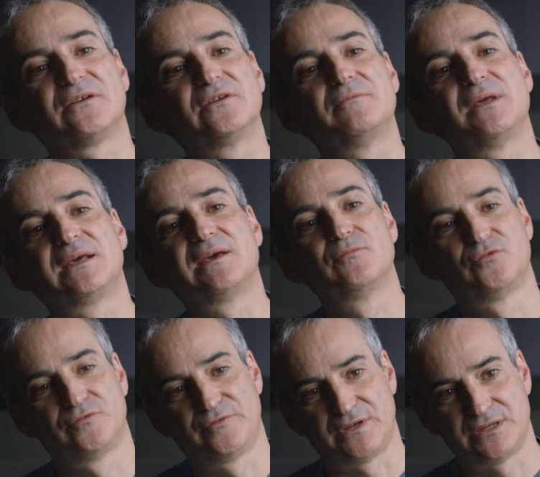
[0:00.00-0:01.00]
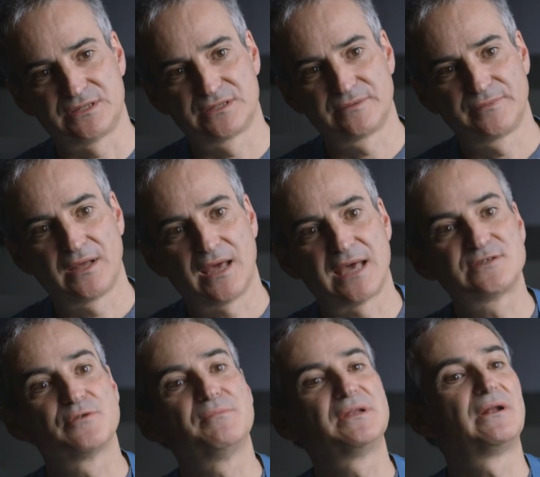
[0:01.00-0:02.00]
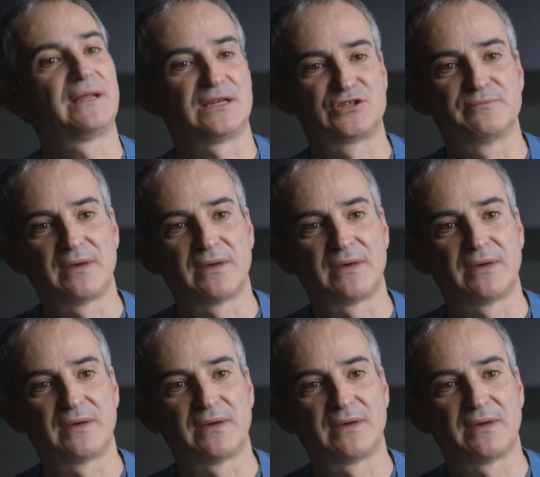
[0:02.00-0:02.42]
started making movies as a middle-aged